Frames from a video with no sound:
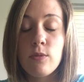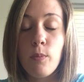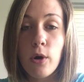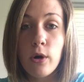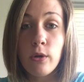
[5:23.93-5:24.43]

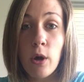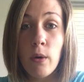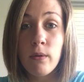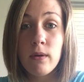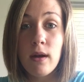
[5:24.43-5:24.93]
book
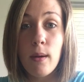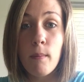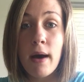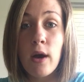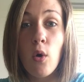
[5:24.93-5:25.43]
alone,
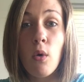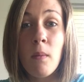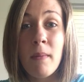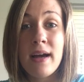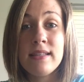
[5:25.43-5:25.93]
my whole
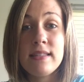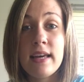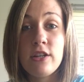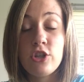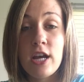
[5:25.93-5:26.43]

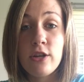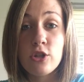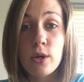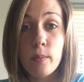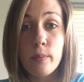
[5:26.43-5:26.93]
mindset
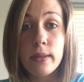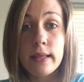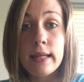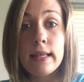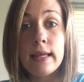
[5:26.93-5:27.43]
changed
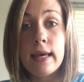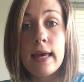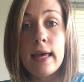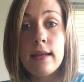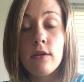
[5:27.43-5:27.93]
completely,
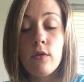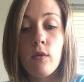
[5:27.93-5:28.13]
and